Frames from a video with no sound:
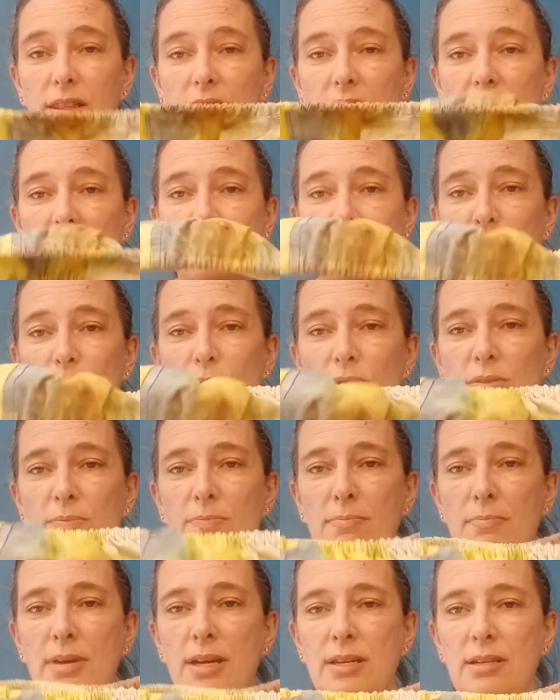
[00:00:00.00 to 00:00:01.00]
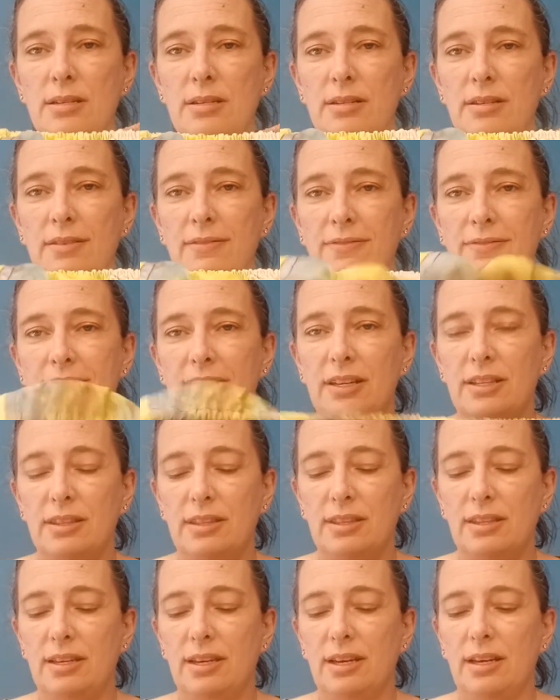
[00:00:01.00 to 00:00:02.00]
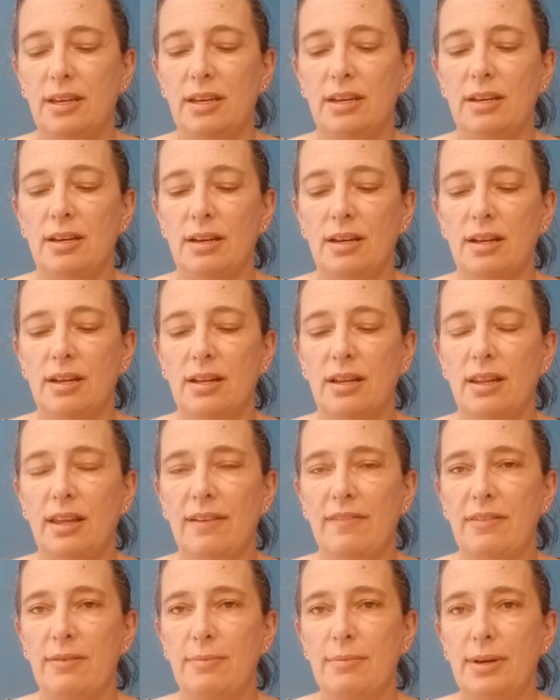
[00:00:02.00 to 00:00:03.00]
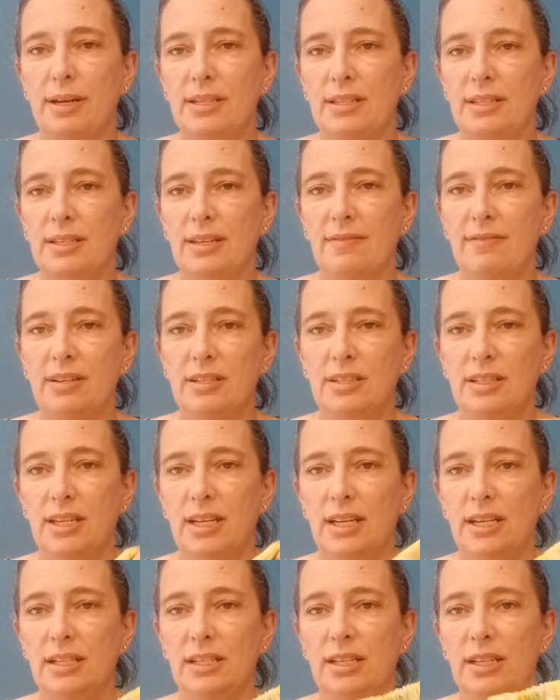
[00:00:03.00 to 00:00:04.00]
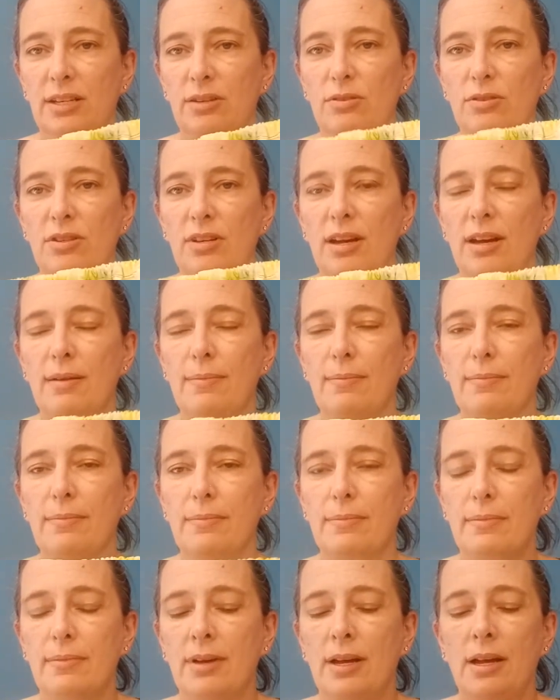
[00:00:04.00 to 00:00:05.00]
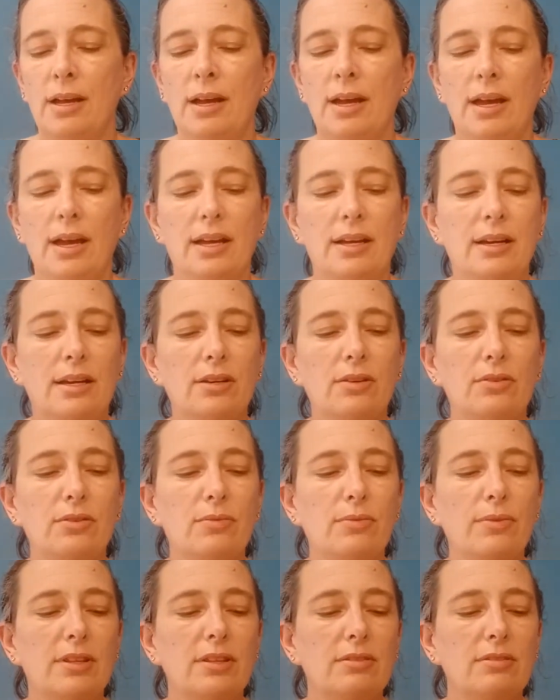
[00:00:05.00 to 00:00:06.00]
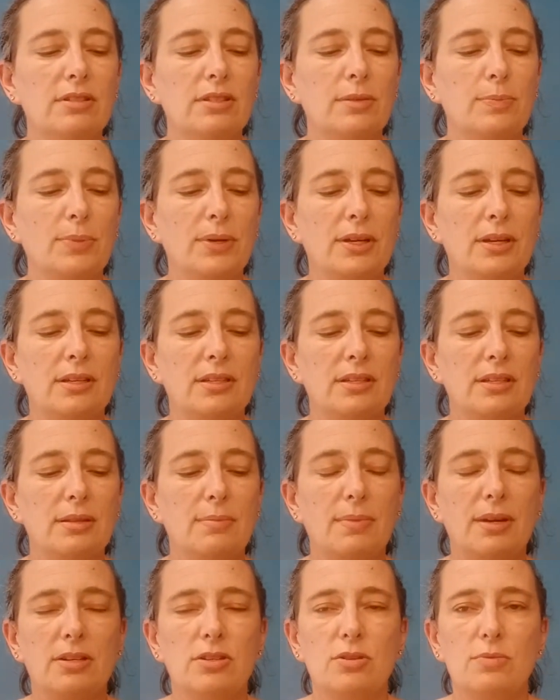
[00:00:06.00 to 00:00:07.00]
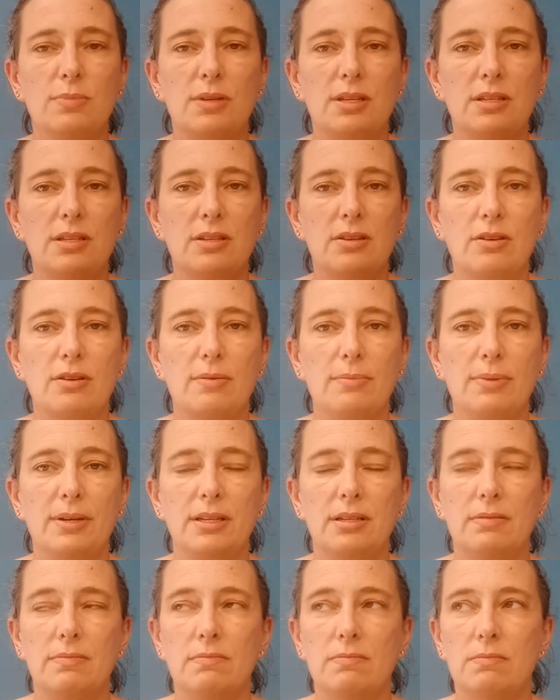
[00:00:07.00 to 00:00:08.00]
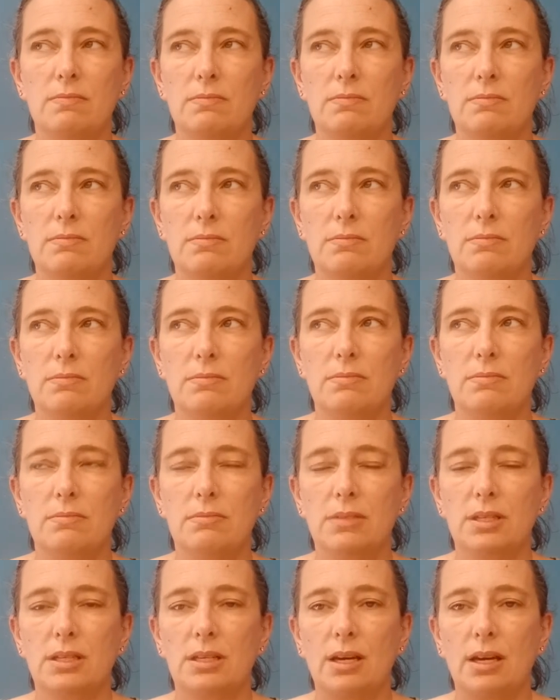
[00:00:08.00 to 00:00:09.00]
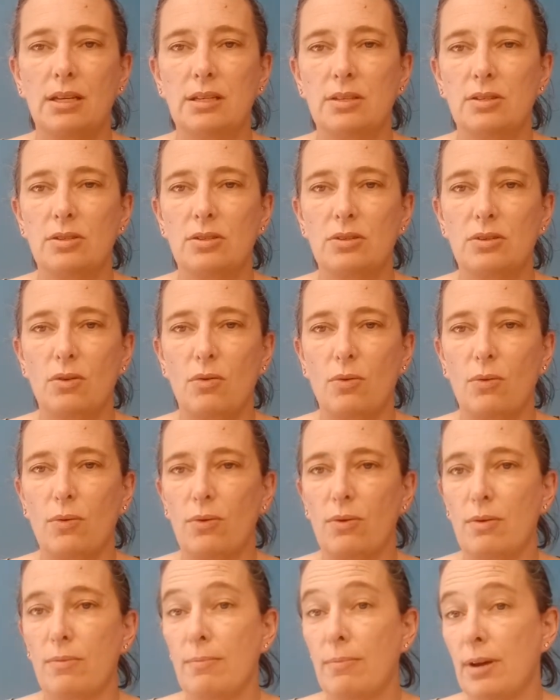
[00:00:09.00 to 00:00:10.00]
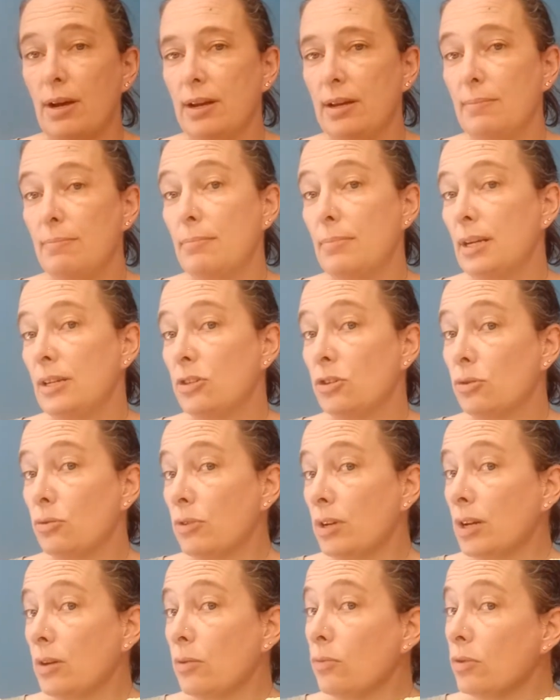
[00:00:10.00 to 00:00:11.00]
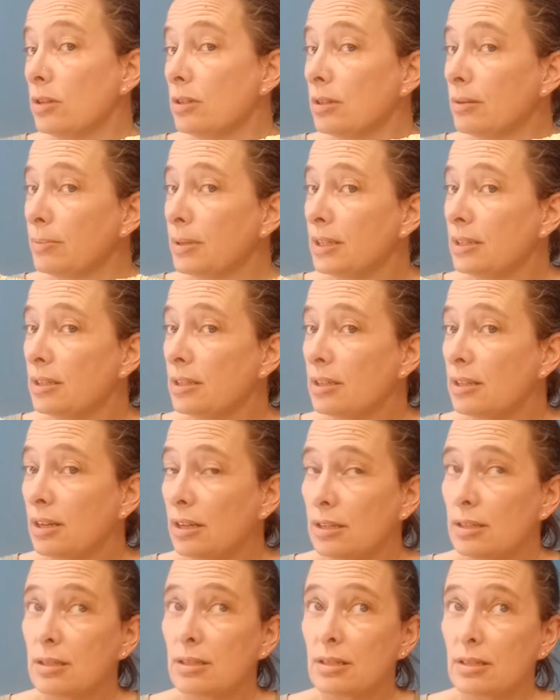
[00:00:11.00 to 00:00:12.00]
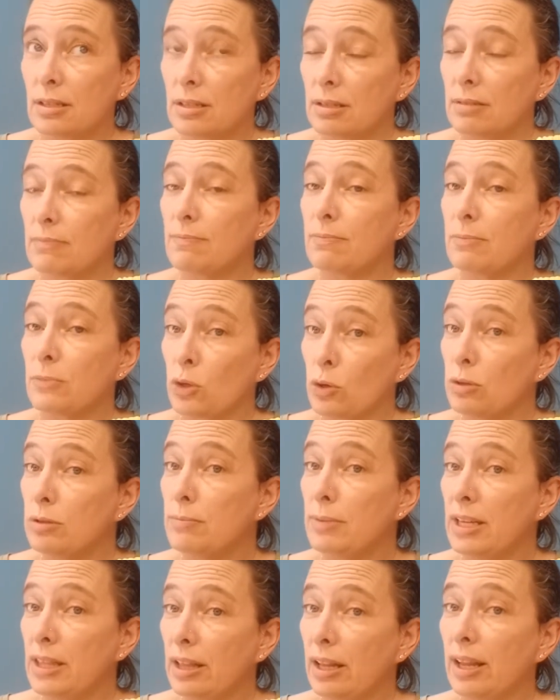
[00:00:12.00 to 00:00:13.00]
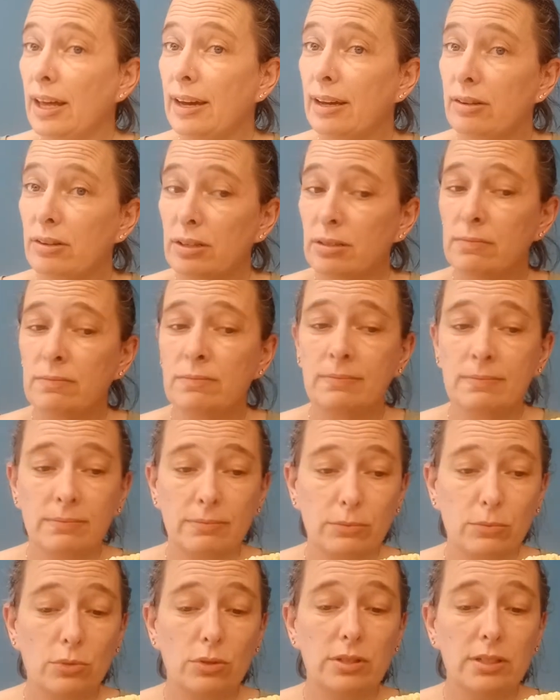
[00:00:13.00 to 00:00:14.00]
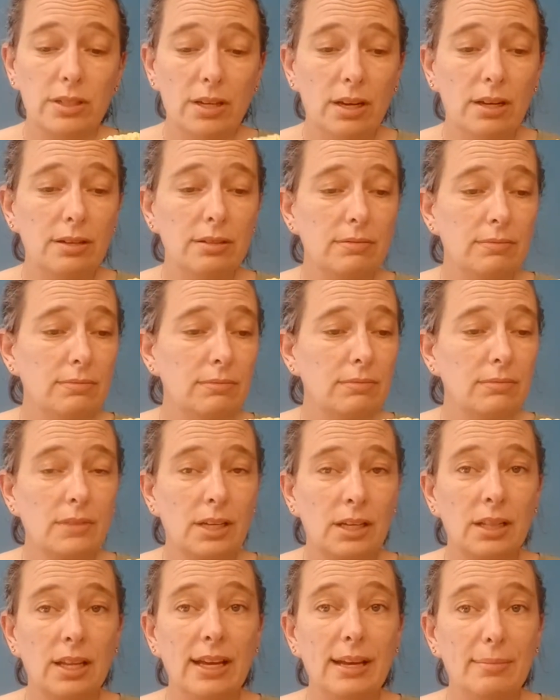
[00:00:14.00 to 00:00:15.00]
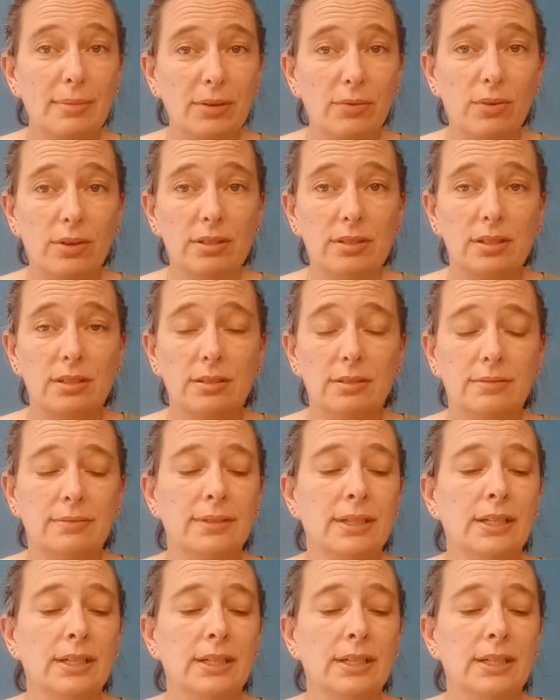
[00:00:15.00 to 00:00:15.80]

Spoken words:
This was meant to fit the 11 by 17 Q-snap, and I don't know whether it's because the measurements are a bit sus or my measuring was a bit sus. Could be the latter. Would not claim it wasn't.